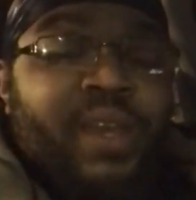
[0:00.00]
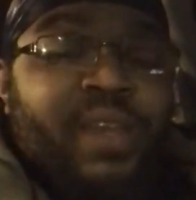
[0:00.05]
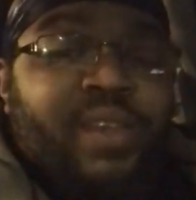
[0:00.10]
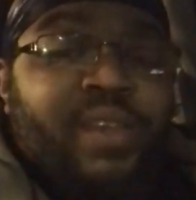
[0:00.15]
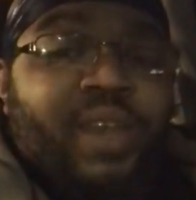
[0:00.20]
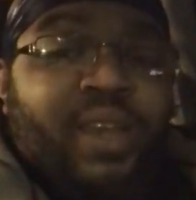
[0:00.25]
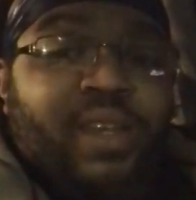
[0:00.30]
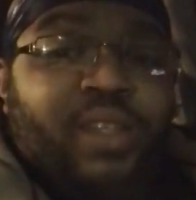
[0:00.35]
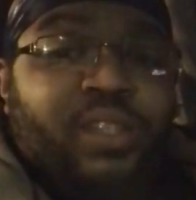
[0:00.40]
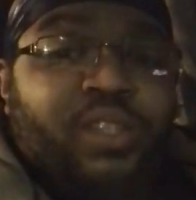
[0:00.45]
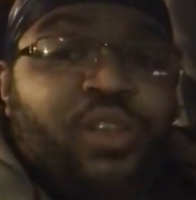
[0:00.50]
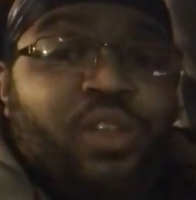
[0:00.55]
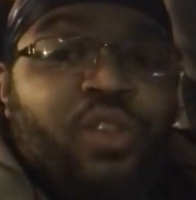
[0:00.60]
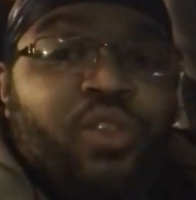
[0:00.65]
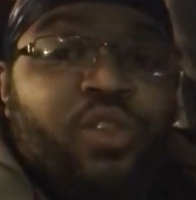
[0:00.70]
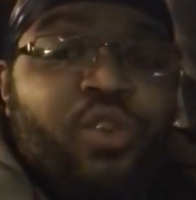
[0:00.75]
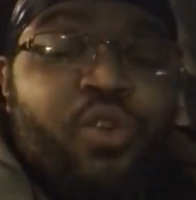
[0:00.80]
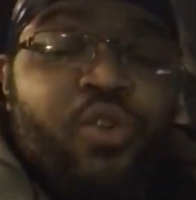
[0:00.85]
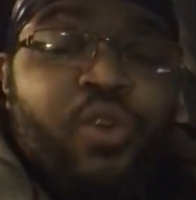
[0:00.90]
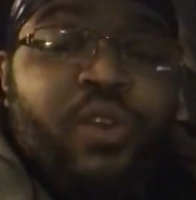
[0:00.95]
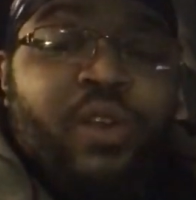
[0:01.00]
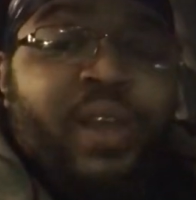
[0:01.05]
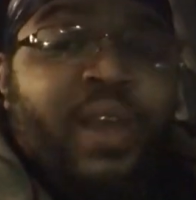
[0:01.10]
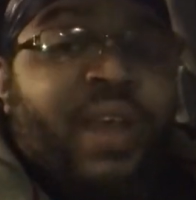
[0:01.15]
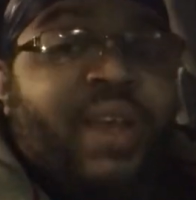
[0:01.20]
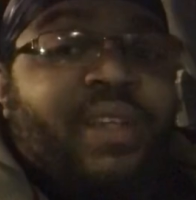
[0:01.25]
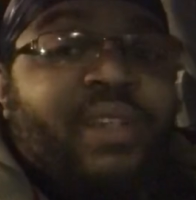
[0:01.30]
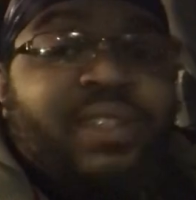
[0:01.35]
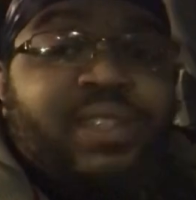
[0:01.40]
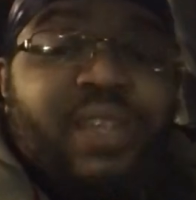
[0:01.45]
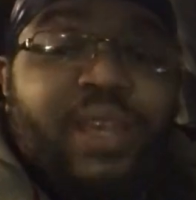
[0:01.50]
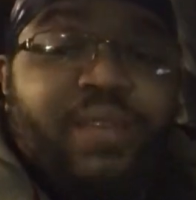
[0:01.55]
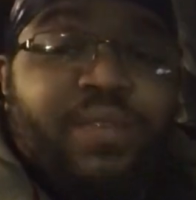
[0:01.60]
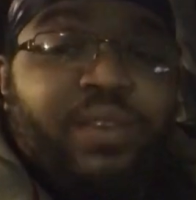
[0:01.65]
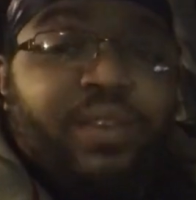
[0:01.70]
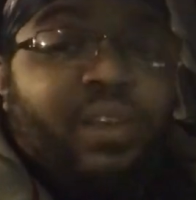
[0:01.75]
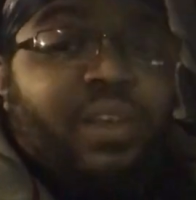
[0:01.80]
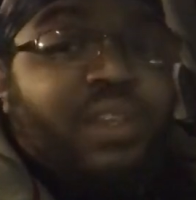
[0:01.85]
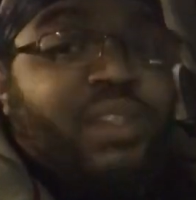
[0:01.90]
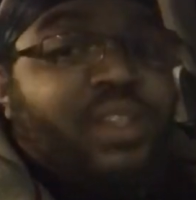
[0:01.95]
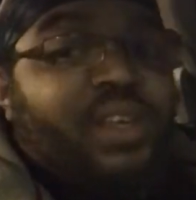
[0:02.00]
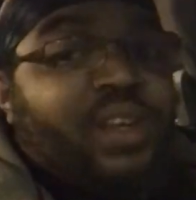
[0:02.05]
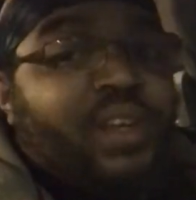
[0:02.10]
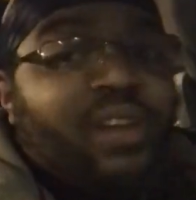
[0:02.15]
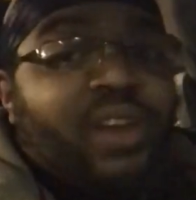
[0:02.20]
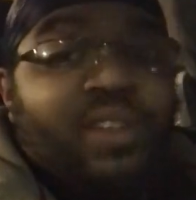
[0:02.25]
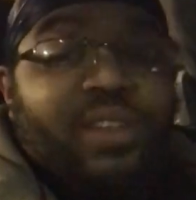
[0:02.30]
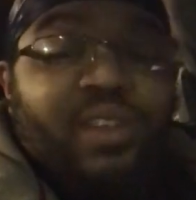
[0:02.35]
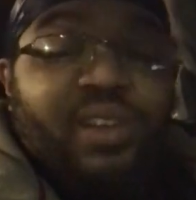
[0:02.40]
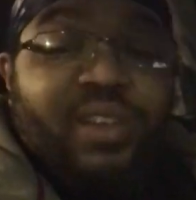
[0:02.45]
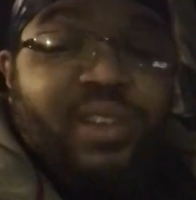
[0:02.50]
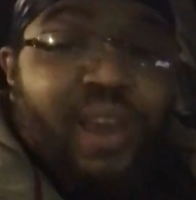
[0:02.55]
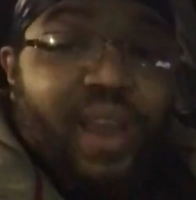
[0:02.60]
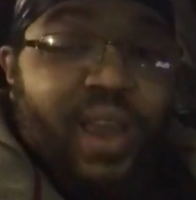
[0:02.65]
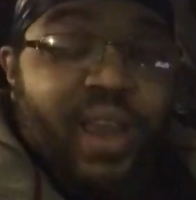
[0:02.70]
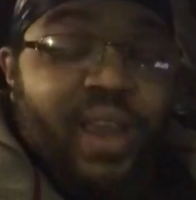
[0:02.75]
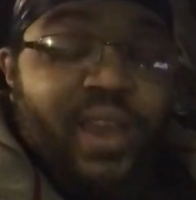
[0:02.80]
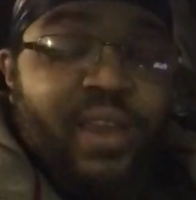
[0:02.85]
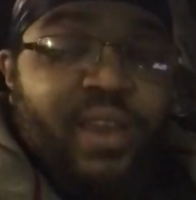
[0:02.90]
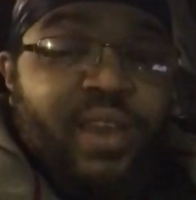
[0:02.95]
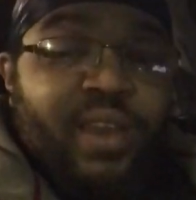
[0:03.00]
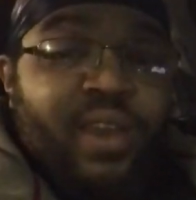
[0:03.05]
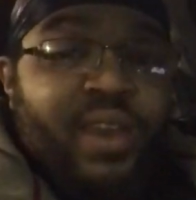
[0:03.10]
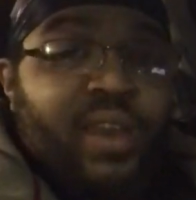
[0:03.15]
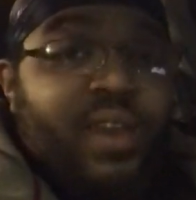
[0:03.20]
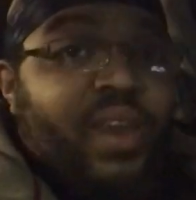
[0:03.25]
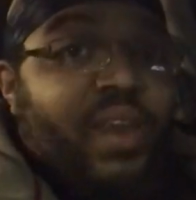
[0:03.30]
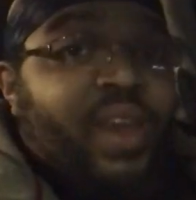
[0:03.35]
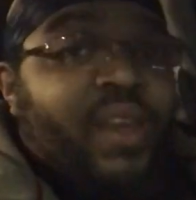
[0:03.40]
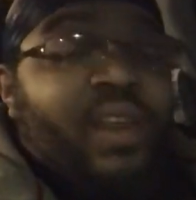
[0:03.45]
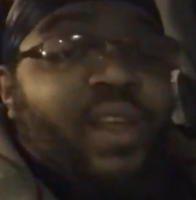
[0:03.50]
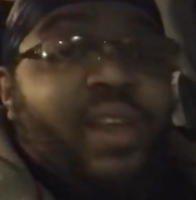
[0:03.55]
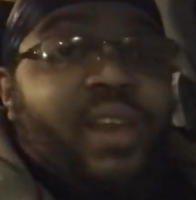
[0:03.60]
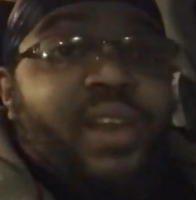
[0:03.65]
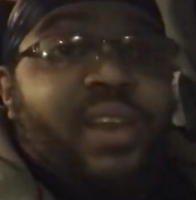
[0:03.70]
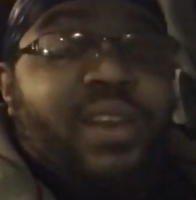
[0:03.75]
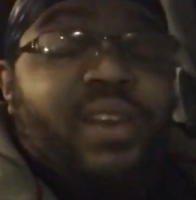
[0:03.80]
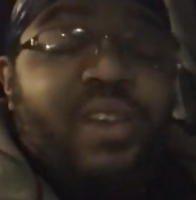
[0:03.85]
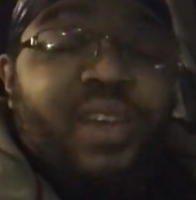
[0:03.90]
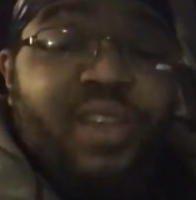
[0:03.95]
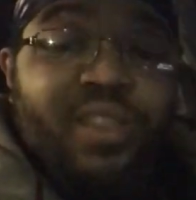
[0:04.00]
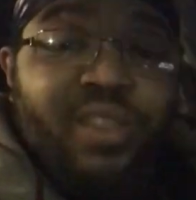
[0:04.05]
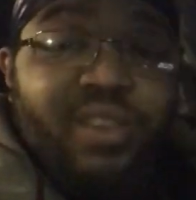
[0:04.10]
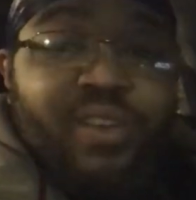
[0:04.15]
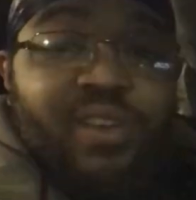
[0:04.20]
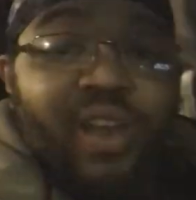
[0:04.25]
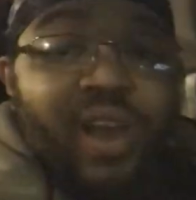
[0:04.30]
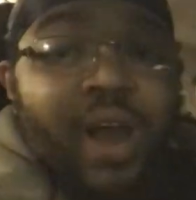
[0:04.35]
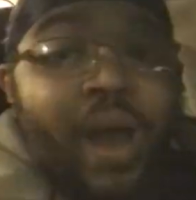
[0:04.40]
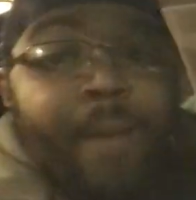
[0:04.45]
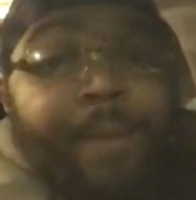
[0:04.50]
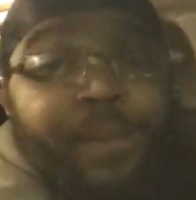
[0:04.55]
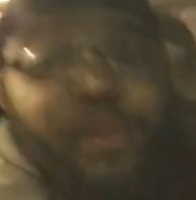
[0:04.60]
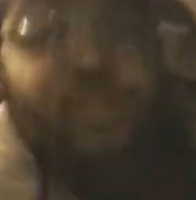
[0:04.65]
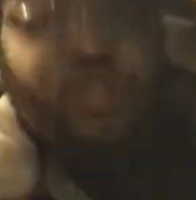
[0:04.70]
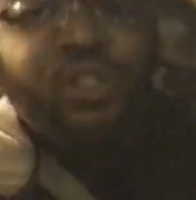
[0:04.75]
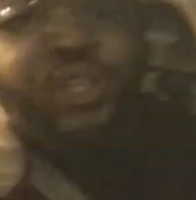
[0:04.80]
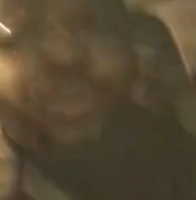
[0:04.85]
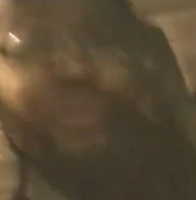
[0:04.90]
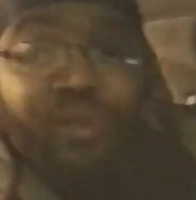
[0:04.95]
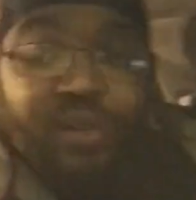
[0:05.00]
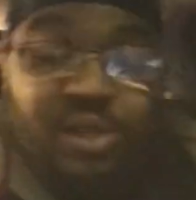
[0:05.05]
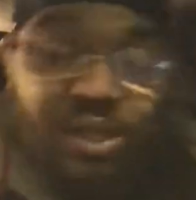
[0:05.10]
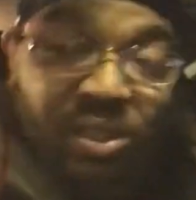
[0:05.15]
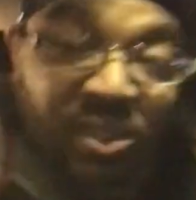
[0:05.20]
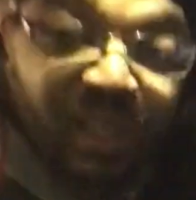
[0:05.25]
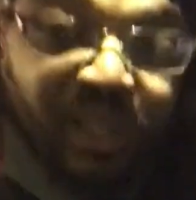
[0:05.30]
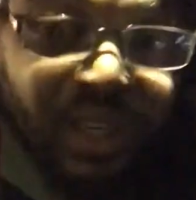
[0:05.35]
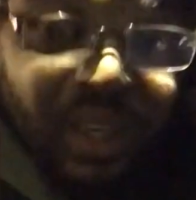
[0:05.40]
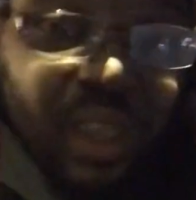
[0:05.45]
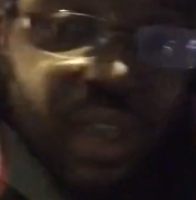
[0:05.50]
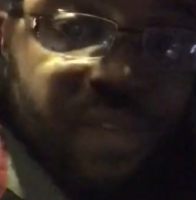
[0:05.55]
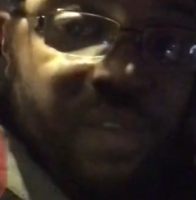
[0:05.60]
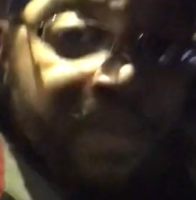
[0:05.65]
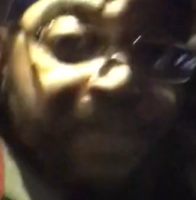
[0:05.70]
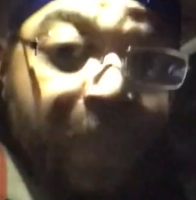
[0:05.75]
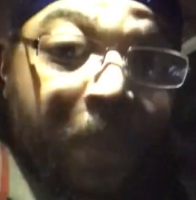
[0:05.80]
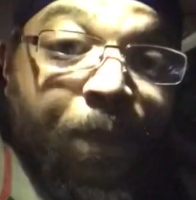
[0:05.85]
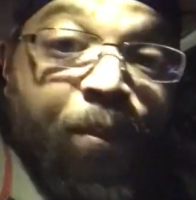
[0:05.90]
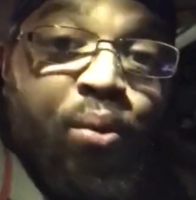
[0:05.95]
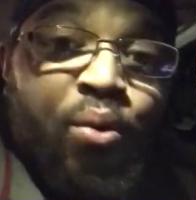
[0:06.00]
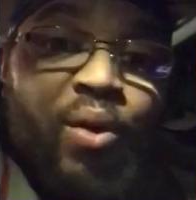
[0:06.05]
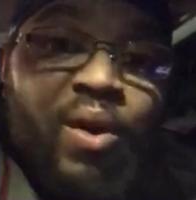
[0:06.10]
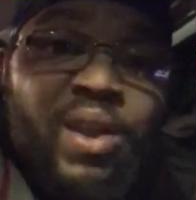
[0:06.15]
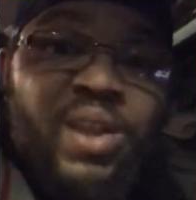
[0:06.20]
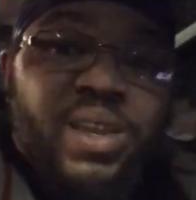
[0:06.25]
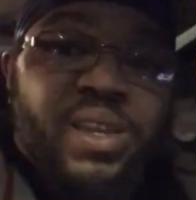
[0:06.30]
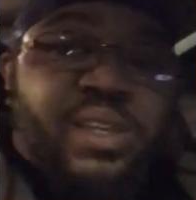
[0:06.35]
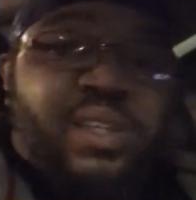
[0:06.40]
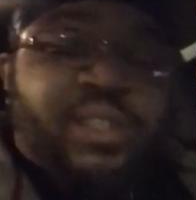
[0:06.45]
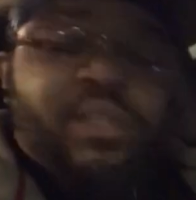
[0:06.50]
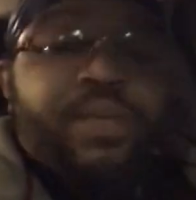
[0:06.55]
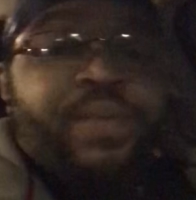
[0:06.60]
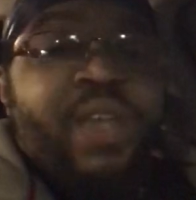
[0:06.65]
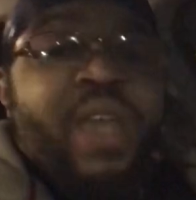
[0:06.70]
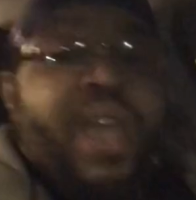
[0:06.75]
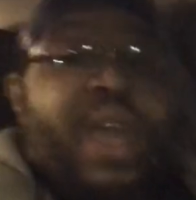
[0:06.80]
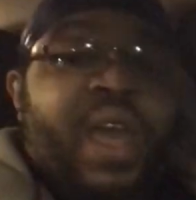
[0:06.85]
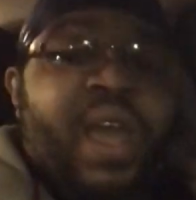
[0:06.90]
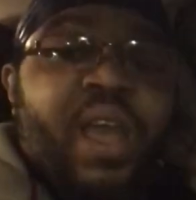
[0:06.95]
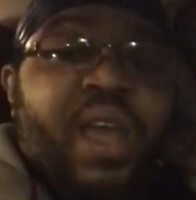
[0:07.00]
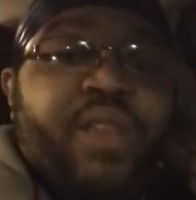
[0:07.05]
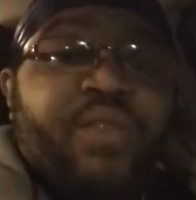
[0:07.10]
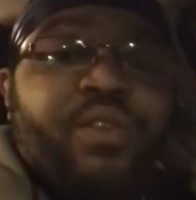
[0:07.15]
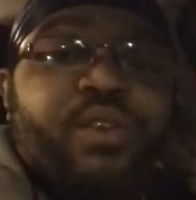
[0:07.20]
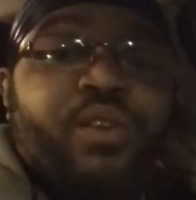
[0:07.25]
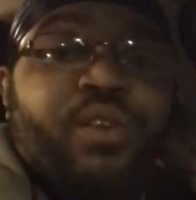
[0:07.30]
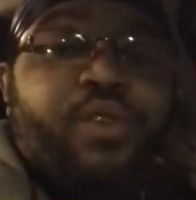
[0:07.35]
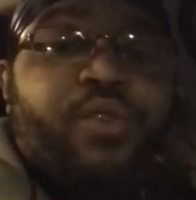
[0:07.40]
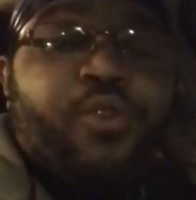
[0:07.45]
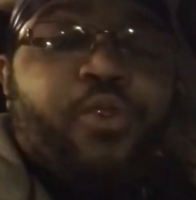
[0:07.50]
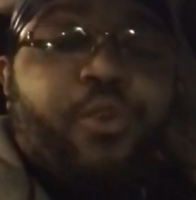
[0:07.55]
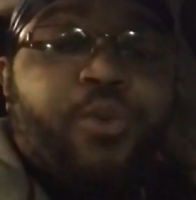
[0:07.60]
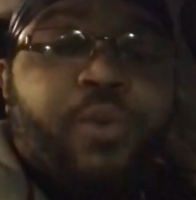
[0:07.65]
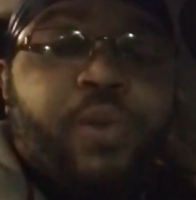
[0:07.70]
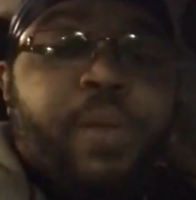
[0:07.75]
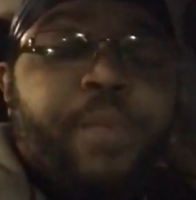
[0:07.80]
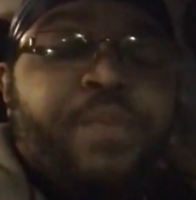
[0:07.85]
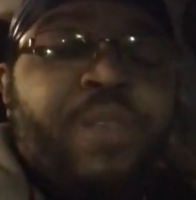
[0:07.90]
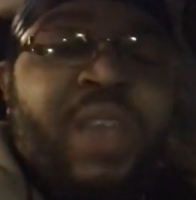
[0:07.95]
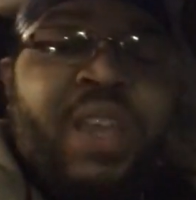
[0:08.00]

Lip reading: Yes, the Lord has given us another day and another opportunity to give him the praise and the glory.